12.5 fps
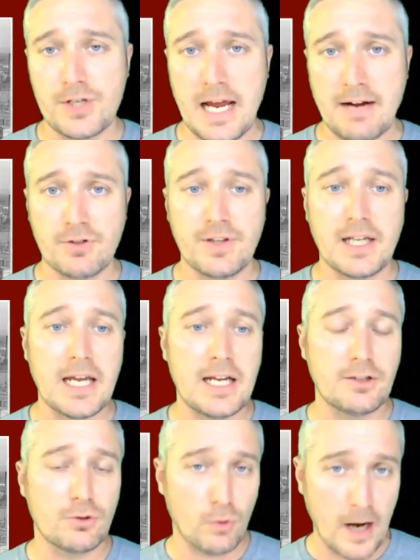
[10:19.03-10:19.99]
after they
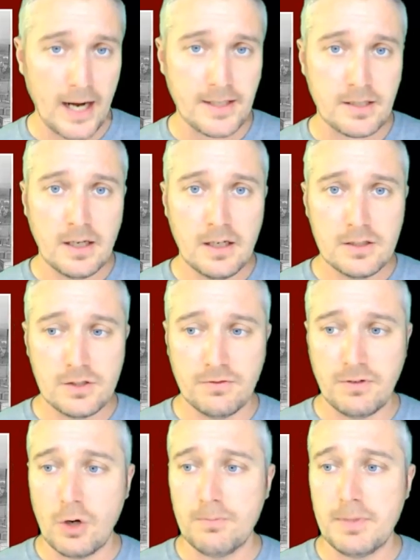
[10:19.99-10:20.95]
gained the right to vote,